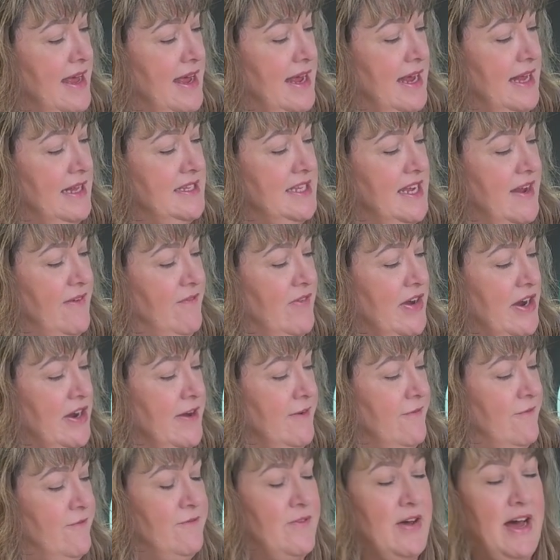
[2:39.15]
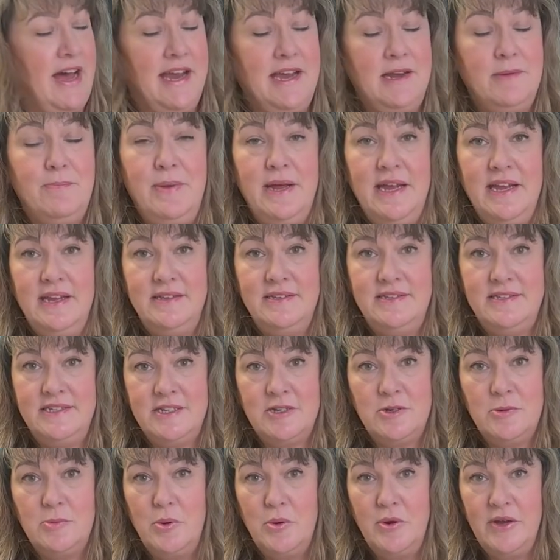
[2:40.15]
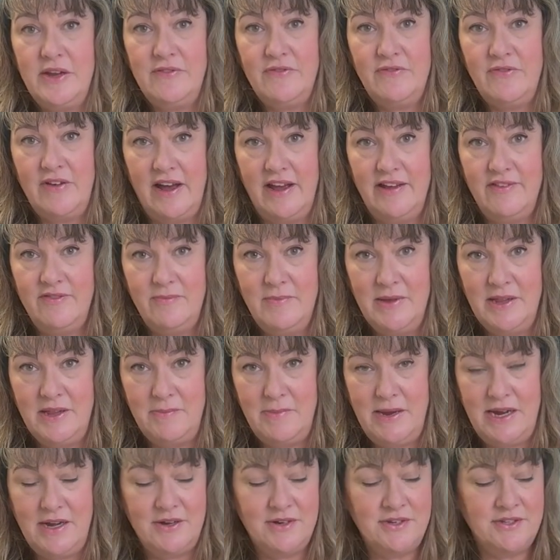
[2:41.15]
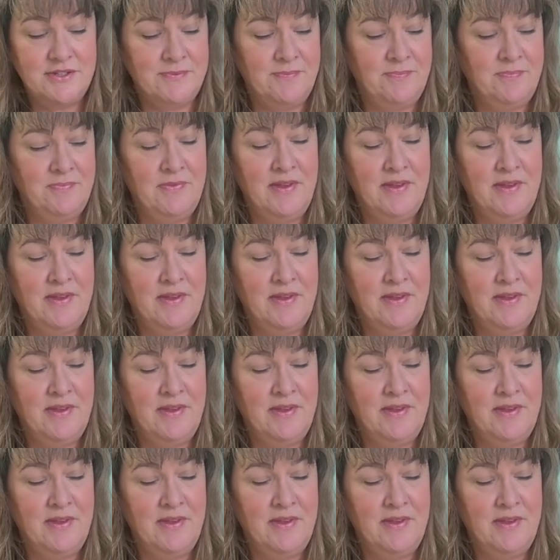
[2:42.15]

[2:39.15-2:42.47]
It's a very fine pin, 0.5 millimeters.